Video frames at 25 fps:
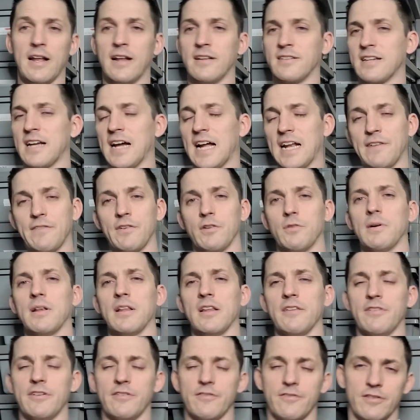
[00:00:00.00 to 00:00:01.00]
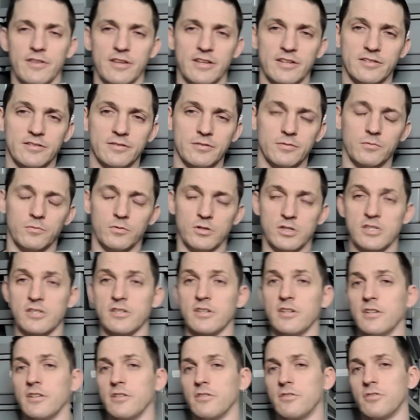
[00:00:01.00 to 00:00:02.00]
It's kind of irrelevant for this. We're just
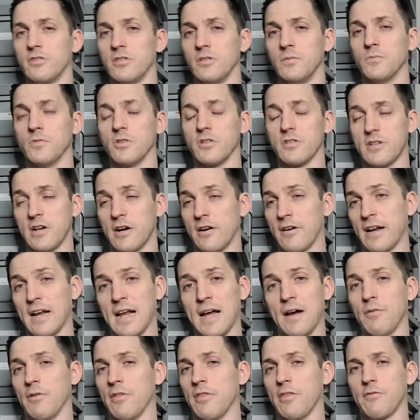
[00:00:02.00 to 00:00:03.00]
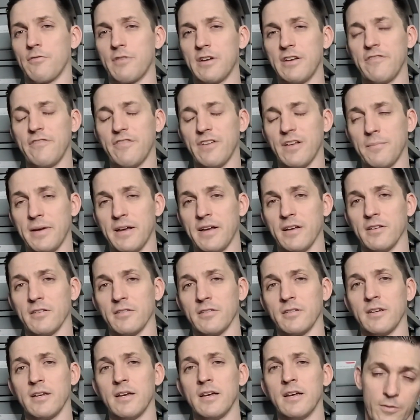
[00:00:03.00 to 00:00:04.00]
going to assume we're starting out with 3
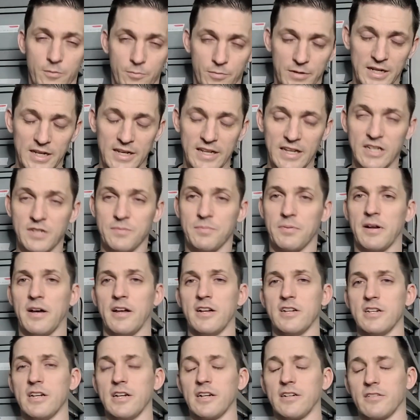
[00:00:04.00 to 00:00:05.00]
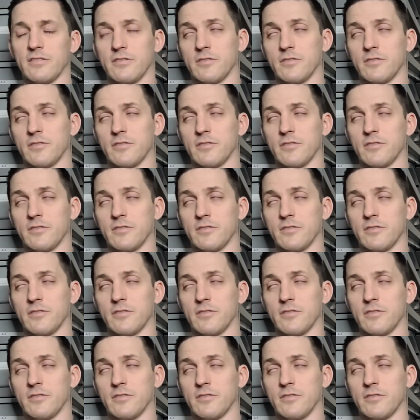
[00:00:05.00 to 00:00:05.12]
females, 3 in each project.